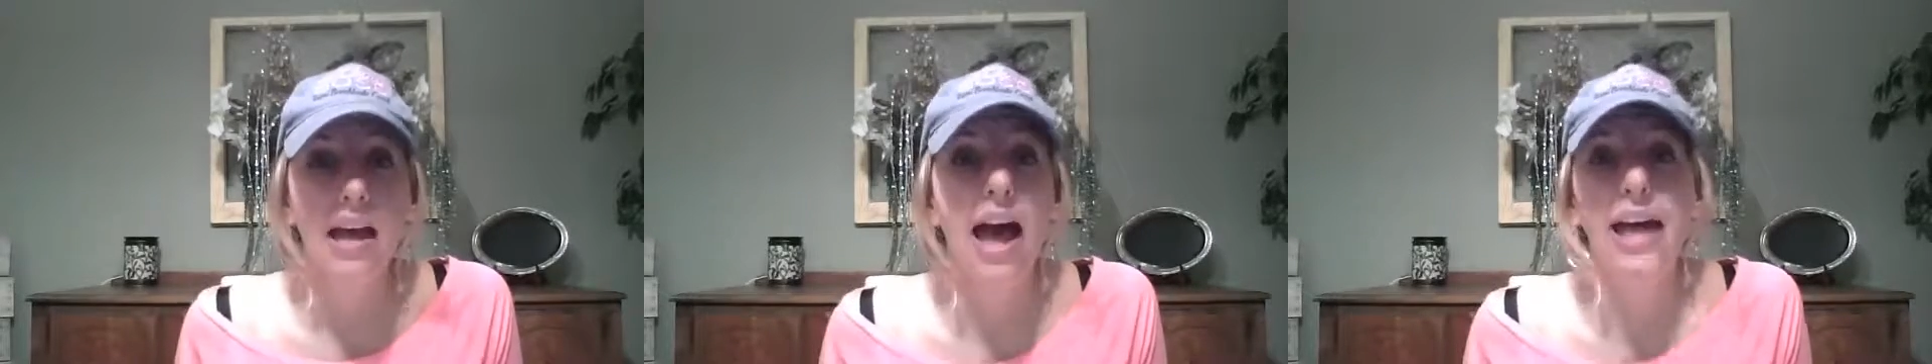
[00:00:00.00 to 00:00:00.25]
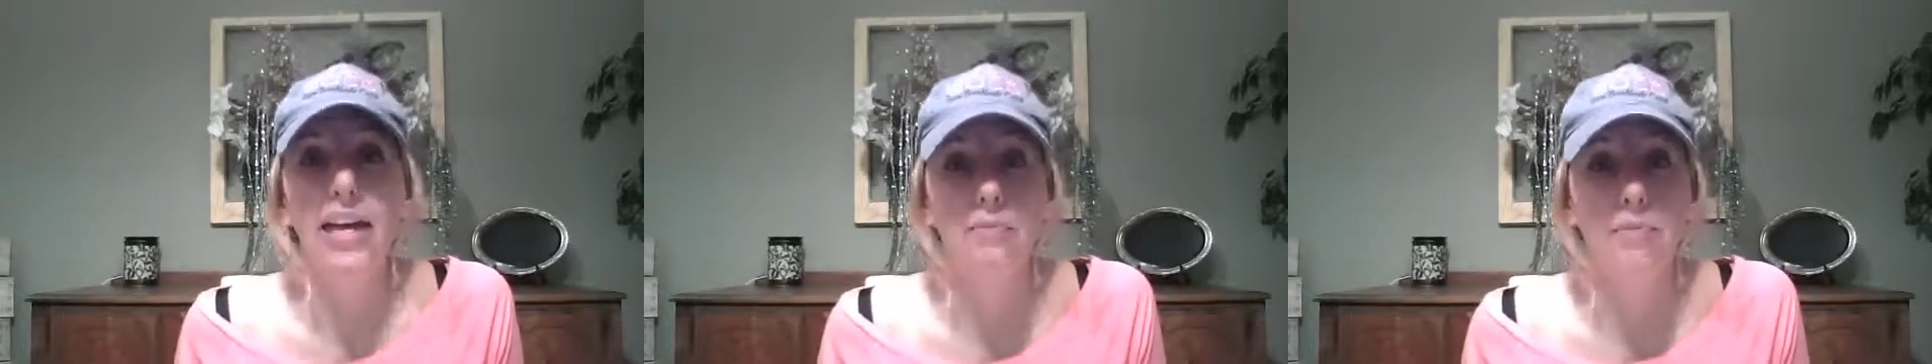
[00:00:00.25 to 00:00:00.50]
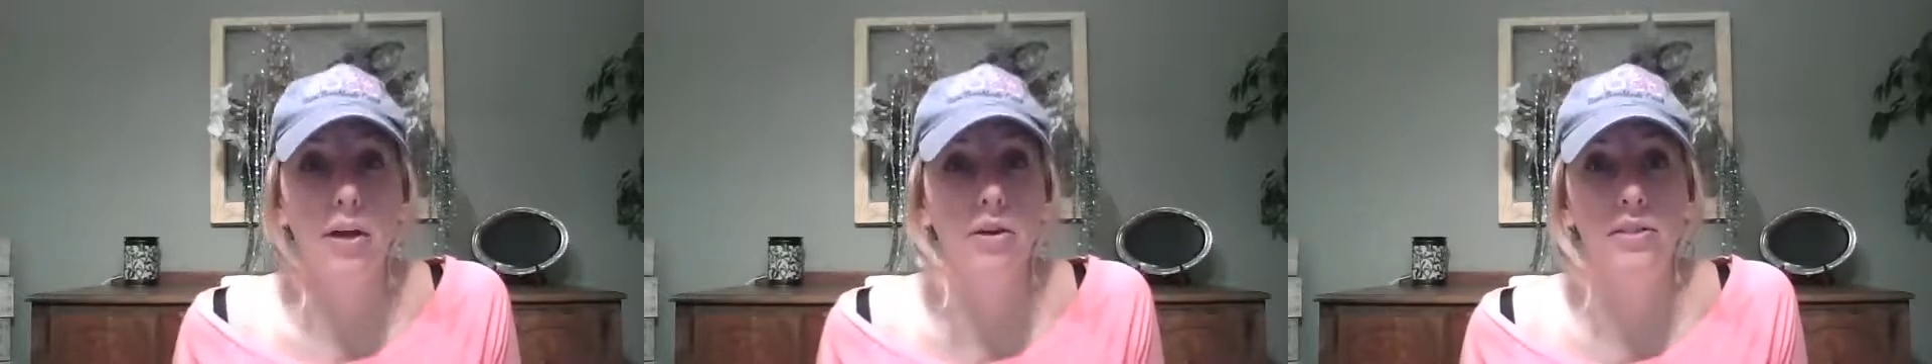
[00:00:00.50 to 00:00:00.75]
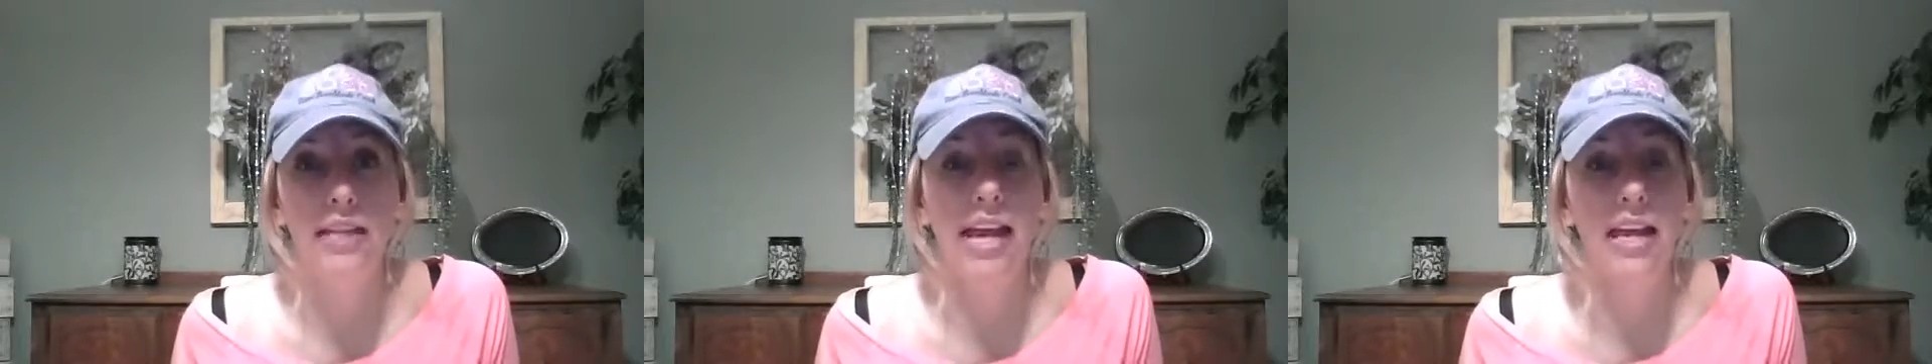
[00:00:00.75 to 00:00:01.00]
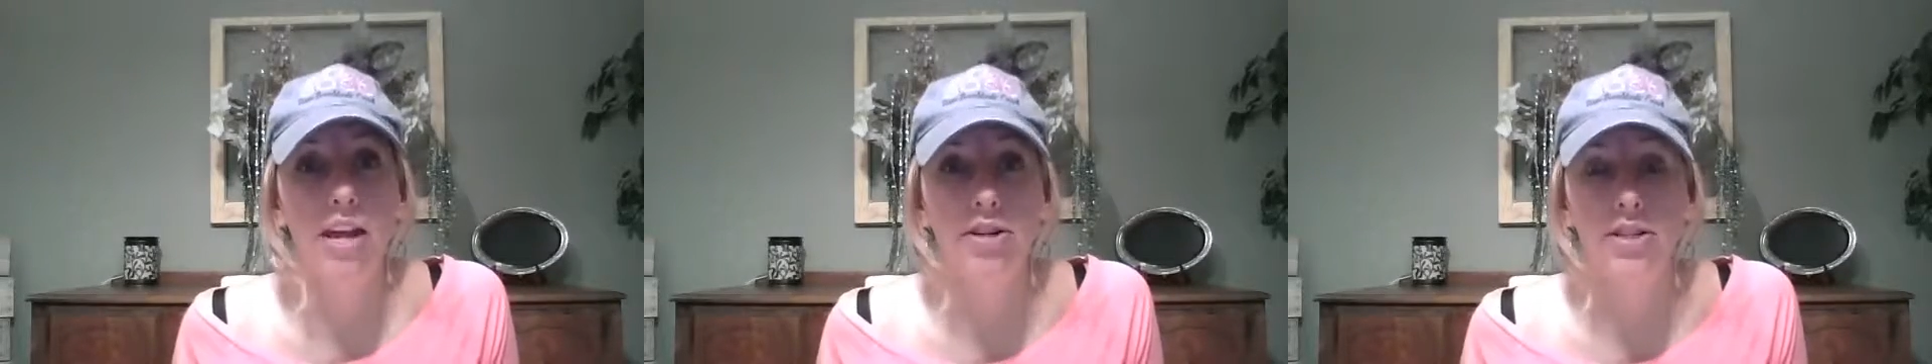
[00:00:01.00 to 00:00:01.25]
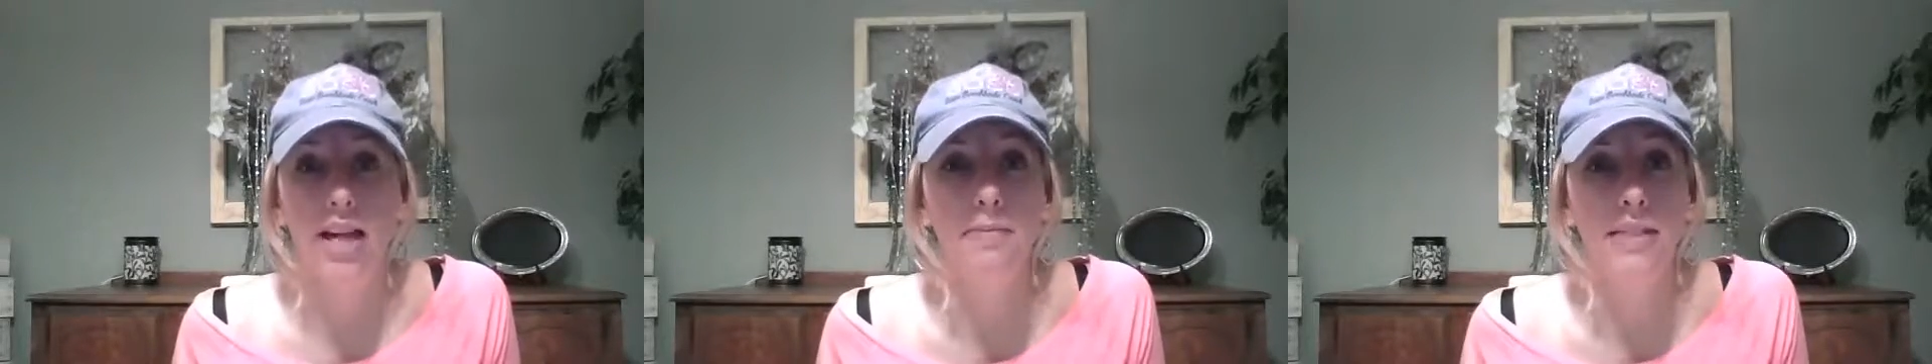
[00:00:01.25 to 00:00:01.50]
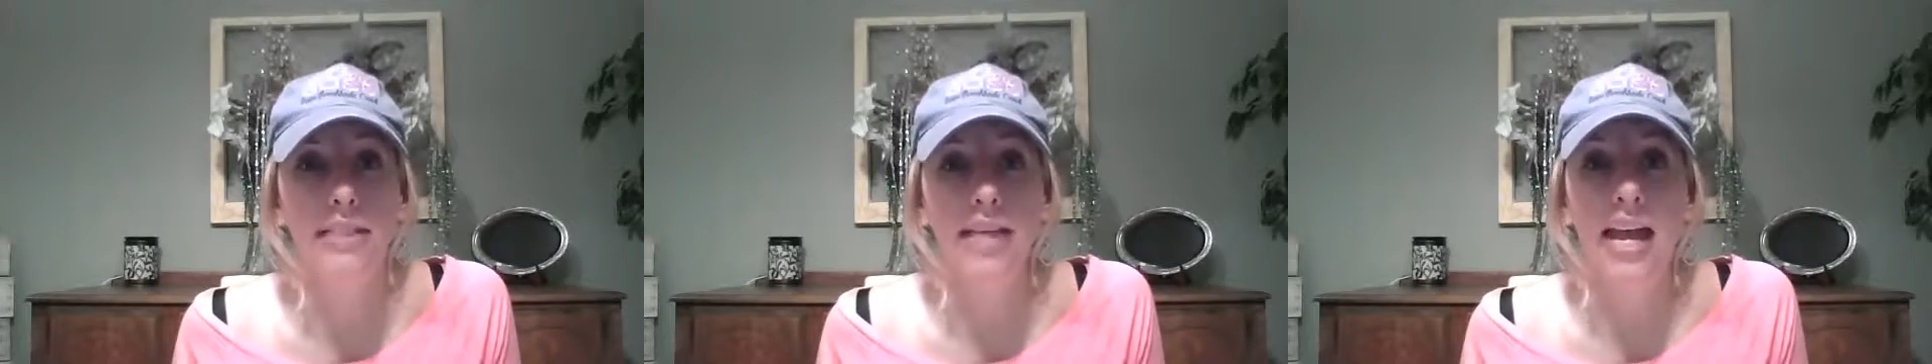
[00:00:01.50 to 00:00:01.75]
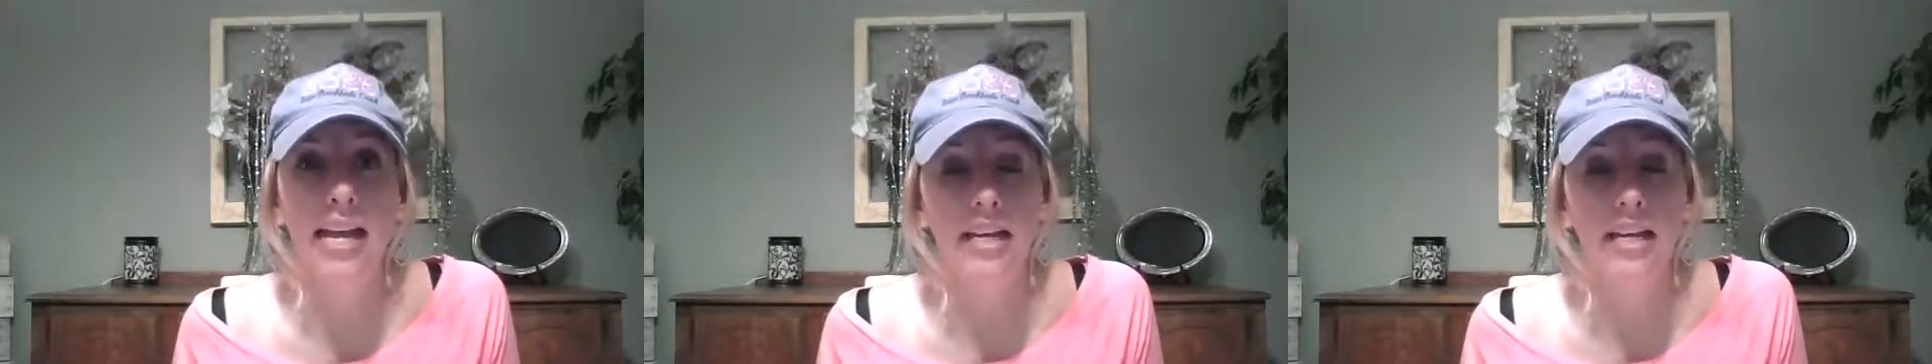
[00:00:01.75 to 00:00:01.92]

I can post 800 times a day,